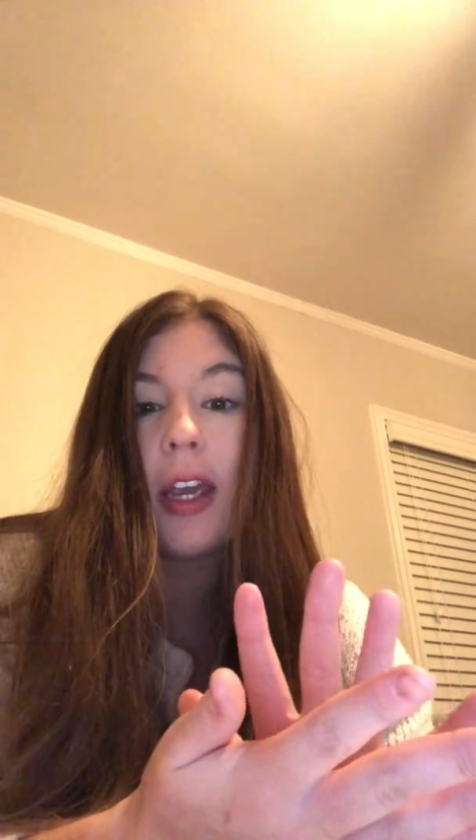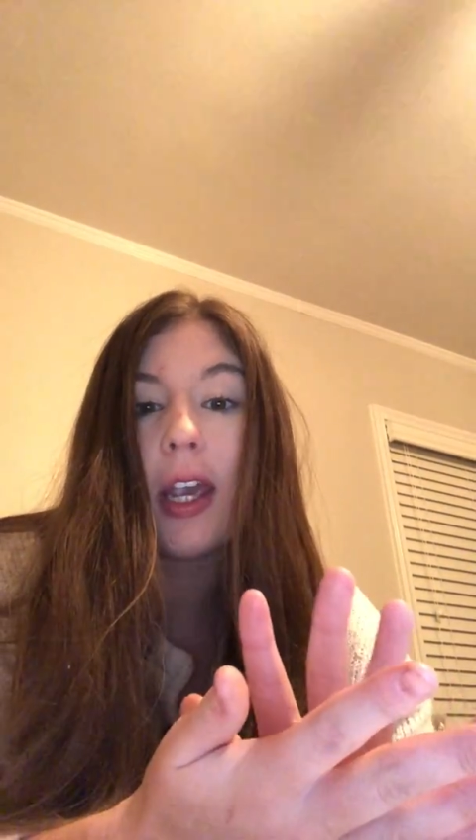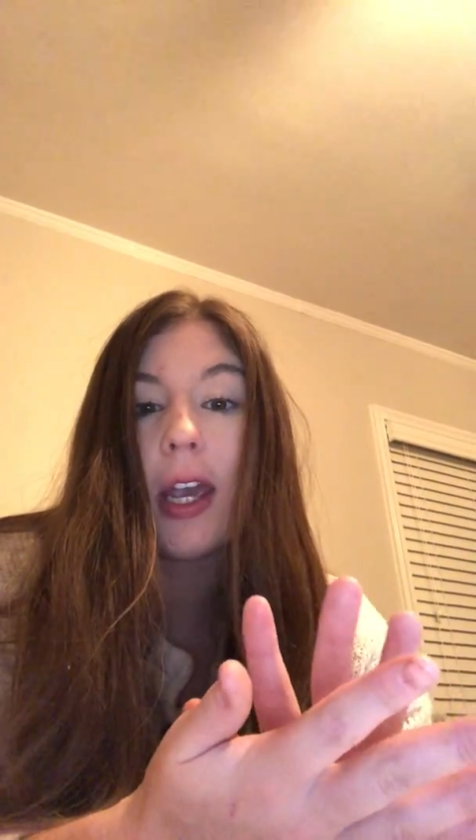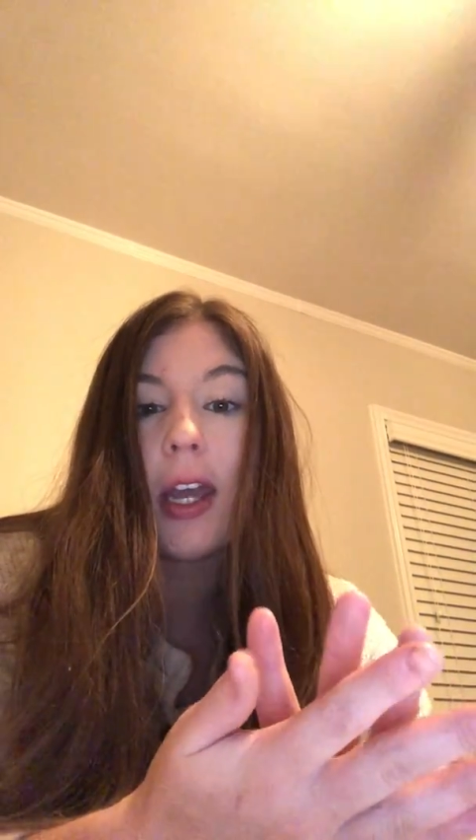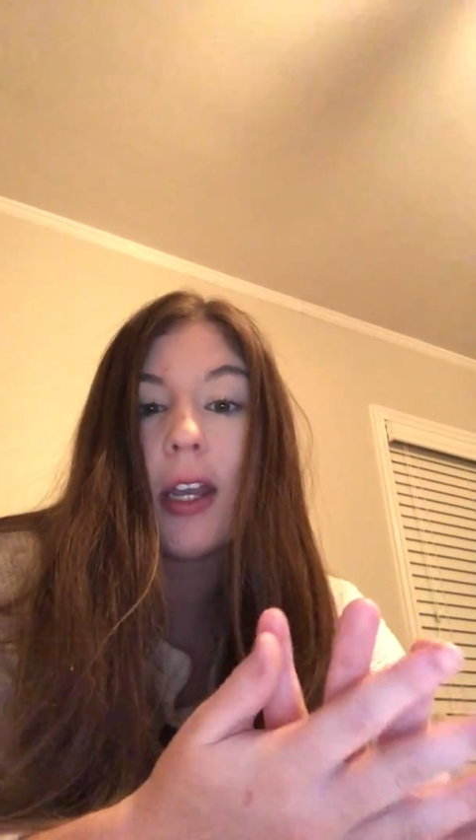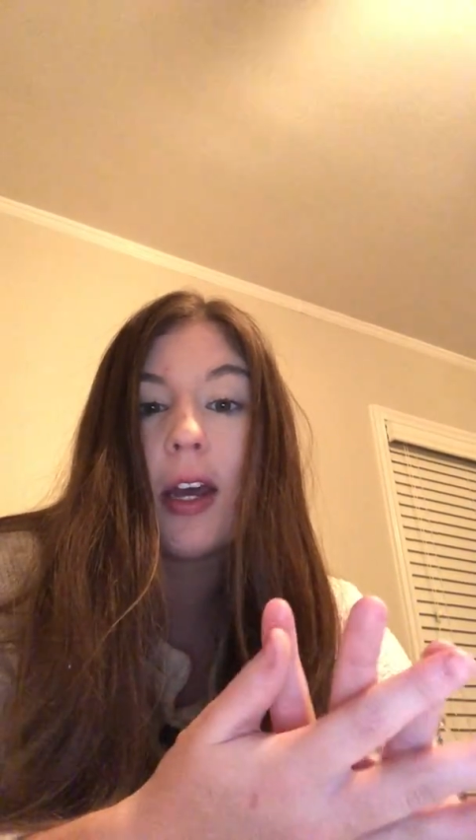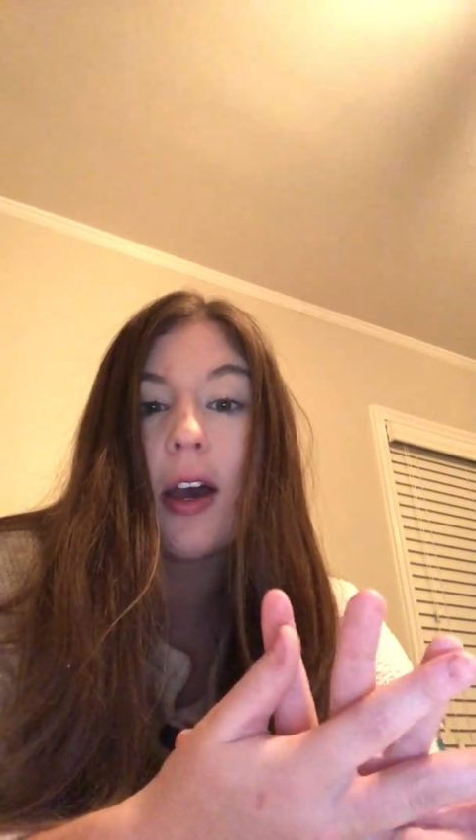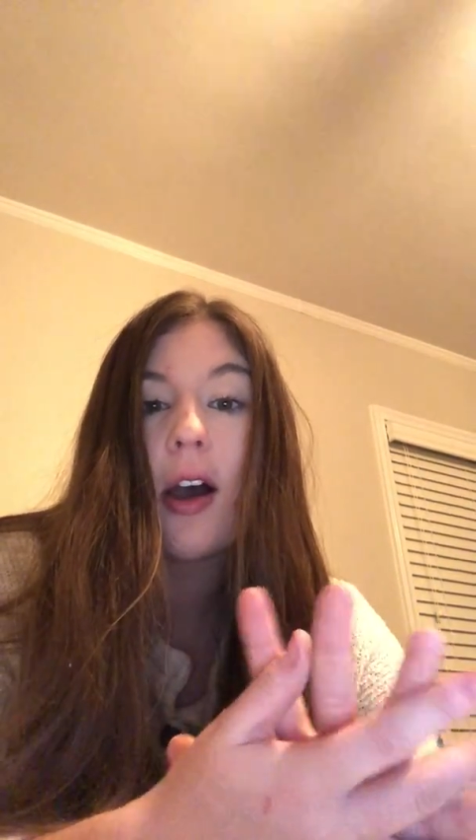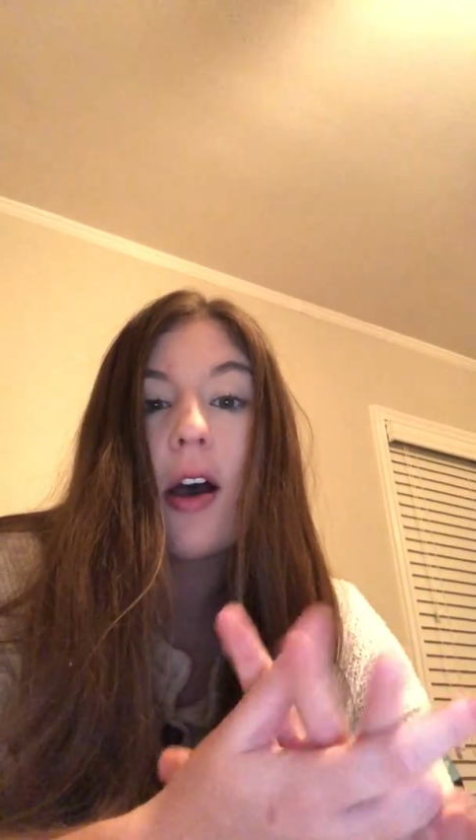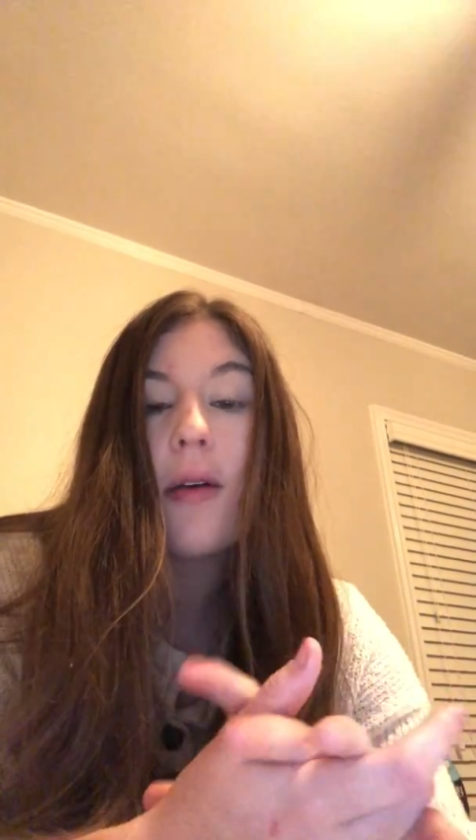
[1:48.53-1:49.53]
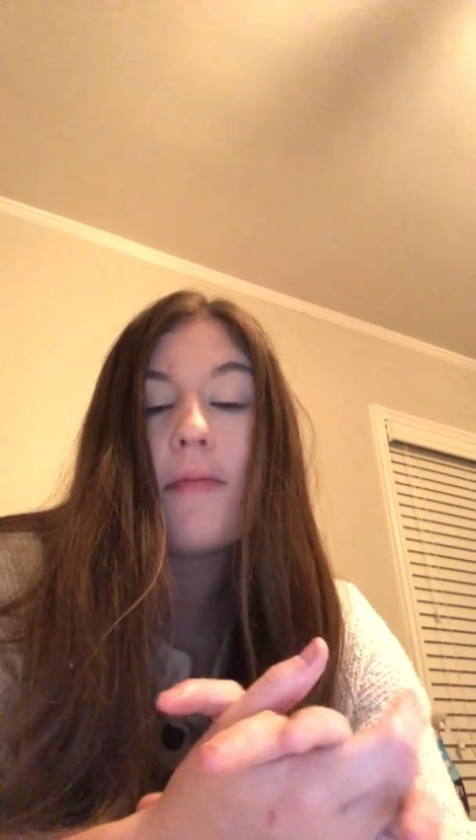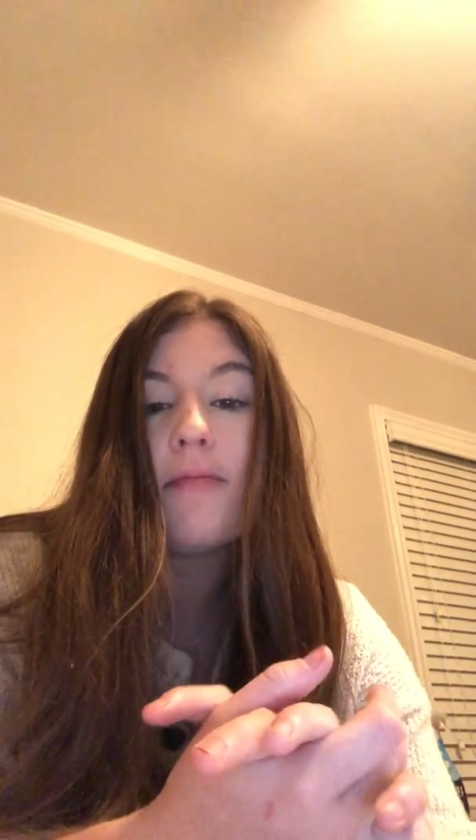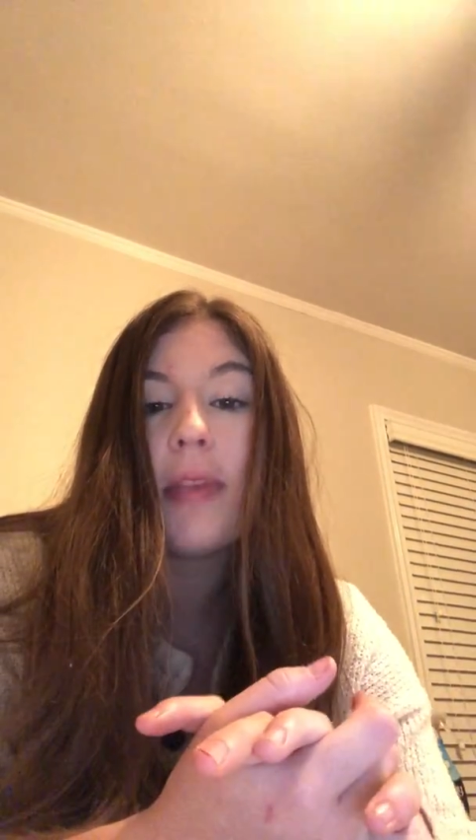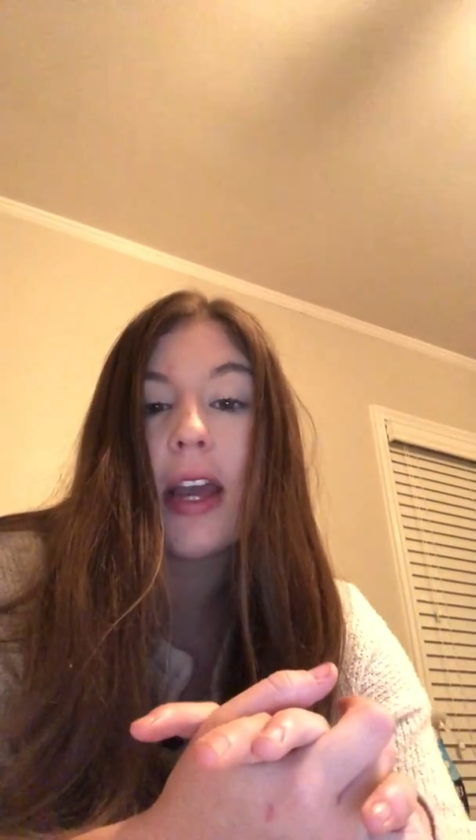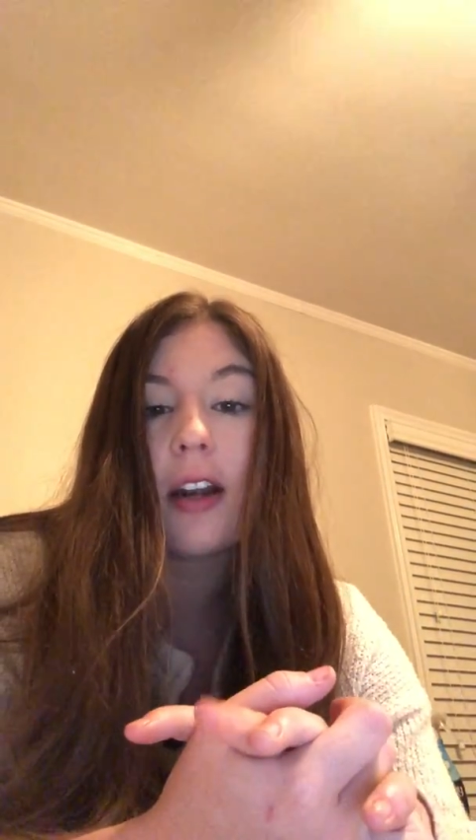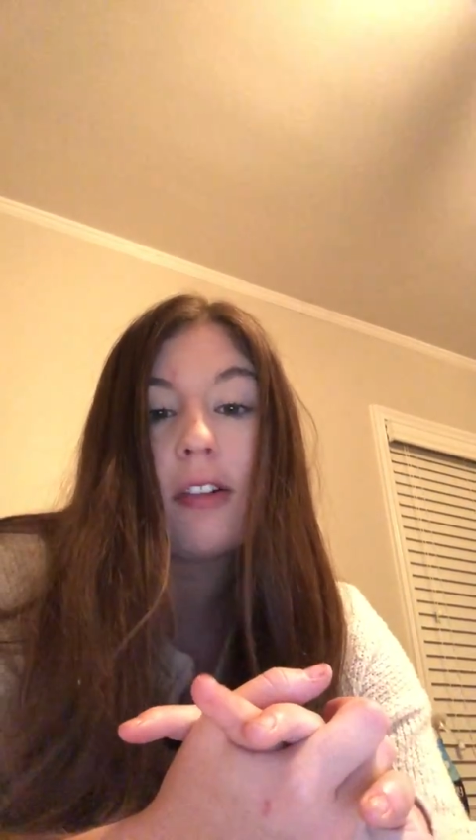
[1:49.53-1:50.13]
and be in